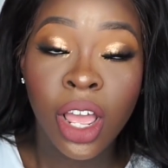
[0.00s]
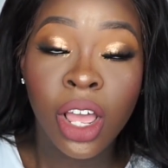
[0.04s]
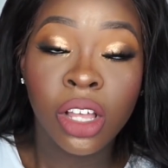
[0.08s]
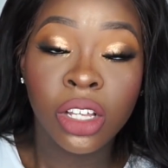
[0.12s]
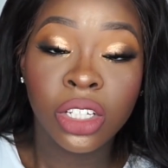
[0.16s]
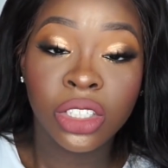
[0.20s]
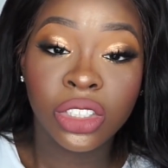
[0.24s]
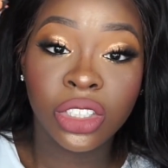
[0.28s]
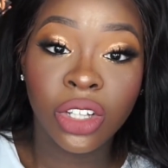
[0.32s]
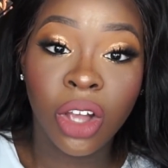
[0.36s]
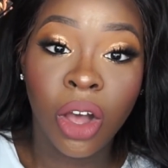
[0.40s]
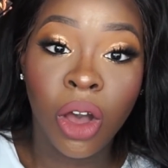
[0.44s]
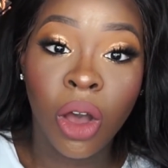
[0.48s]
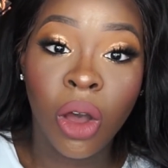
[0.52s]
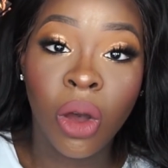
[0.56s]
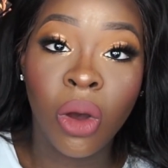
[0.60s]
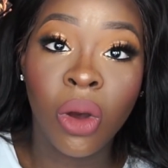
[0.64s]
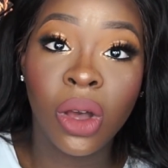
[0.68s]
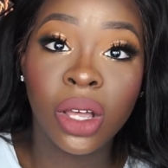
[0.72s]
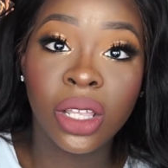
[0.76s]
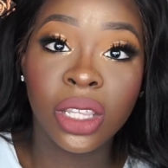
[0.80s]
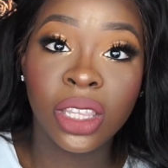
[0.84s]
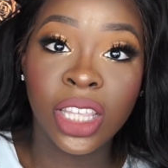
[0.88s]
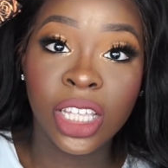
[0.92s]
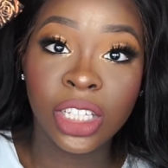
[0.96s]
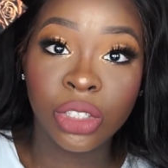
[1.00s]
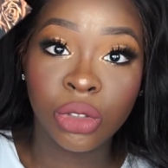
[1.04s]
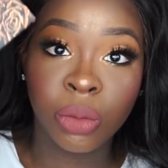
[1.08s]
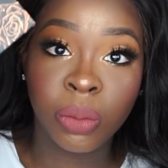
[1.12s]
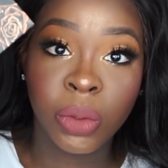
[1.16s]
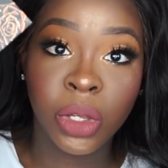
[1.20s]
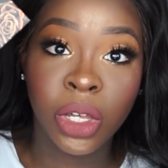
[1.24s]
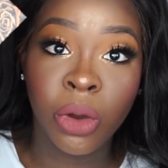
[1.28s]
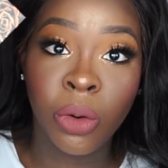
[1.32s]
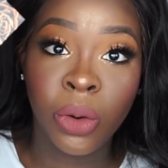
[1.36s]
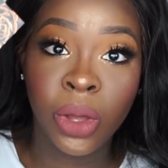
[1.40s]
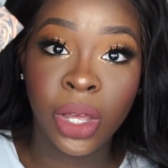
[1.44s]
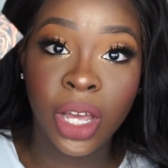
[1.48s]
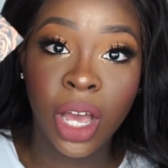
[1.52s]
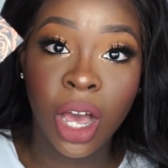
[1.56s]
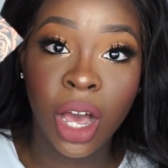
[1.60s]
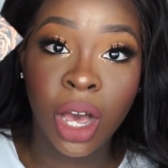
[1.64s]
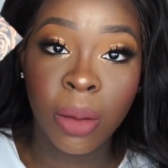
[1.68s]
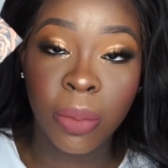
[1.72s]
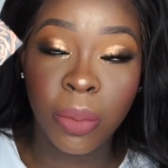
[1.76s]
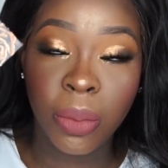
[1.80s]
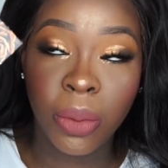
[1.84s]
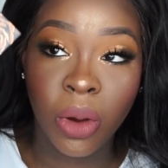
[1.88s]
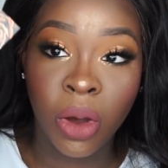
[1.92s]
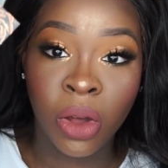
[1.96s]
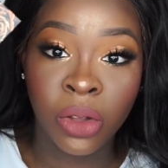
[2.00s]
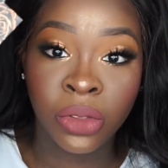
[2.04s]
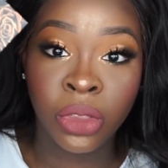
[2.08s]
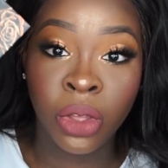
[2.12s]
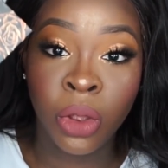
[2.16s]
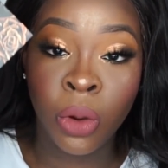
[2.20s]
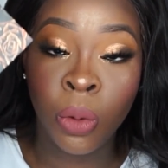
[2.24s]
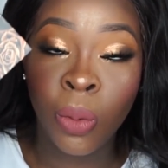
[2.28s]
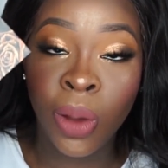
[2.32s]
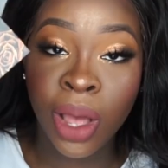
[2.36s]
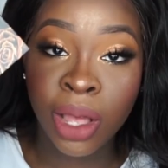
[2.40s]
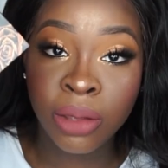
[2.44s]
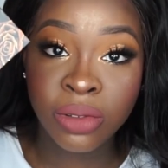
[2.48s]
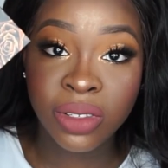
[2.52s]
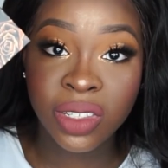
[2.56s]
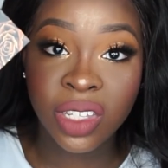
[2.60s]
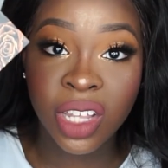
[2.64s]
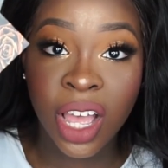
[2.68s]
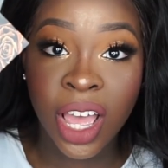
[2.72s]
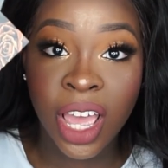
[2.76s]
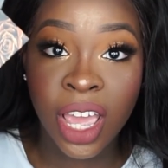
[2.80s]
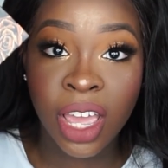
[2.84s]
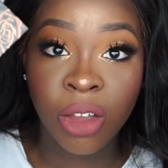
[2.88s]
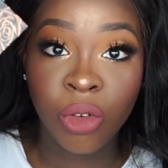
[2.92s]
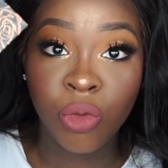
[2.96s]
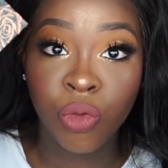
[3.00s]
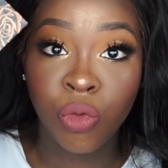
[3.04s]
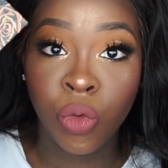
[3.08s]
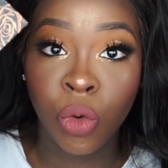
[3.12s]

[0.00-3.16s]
So this will be going up on their website